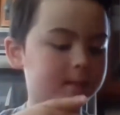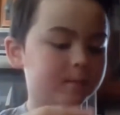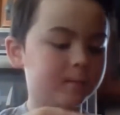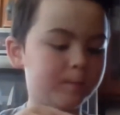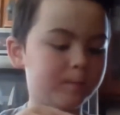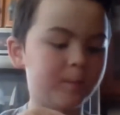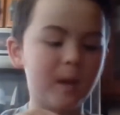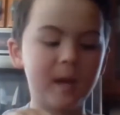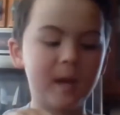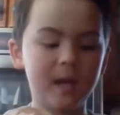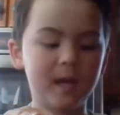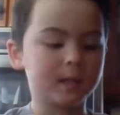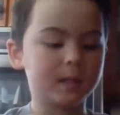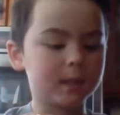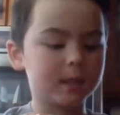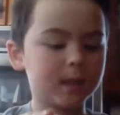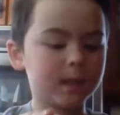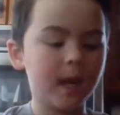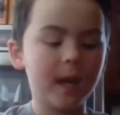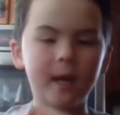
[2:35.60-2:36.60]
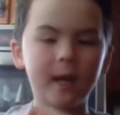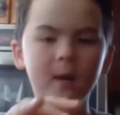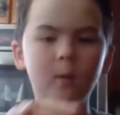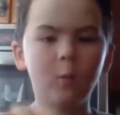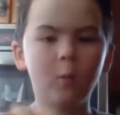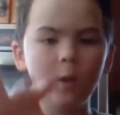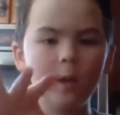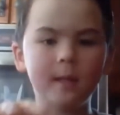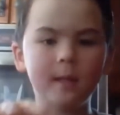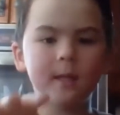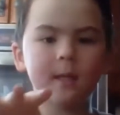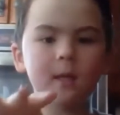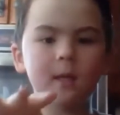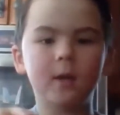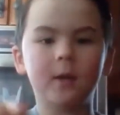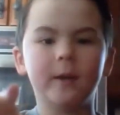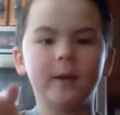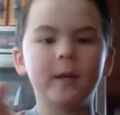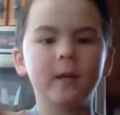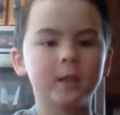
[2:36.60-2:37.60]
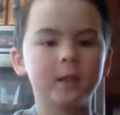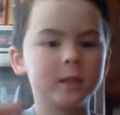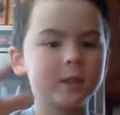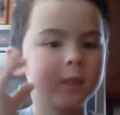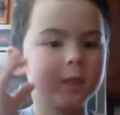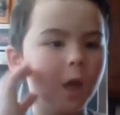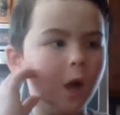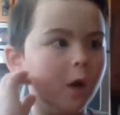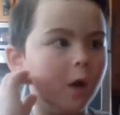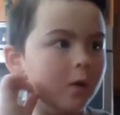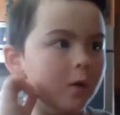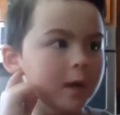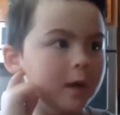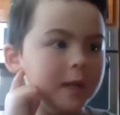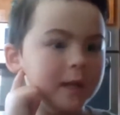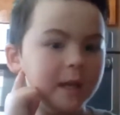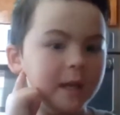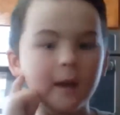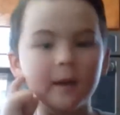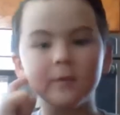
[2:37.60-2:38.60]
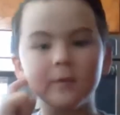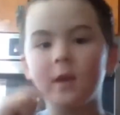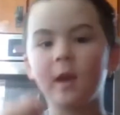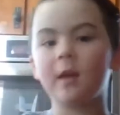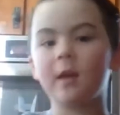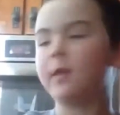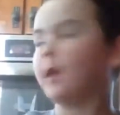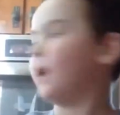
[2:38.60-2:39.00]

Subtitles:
It's getting really good. So yeah, then you